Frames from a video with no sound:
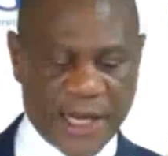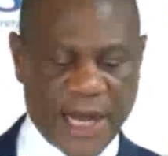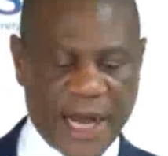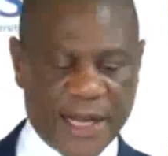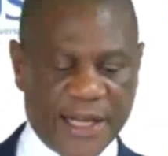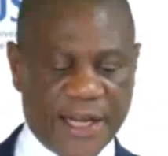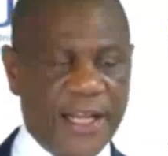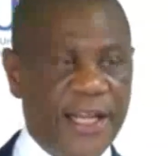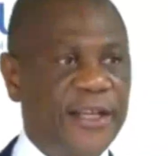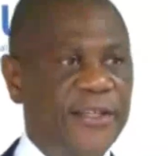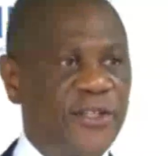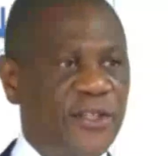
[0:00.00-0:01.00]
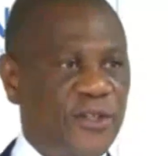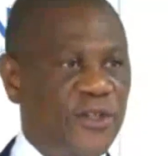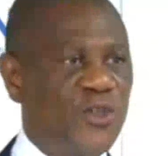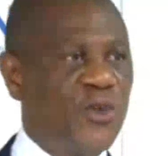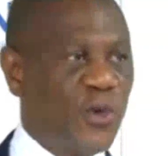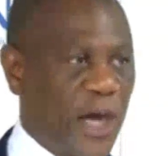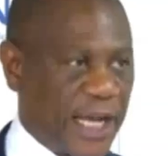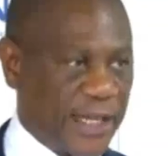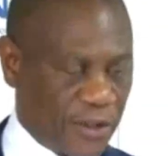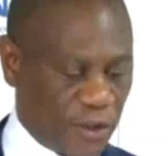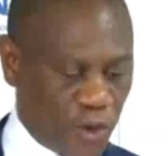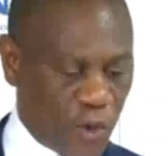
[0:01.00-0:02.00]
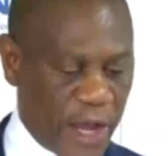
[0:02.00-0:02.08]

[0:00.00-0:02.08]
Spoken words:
agreed to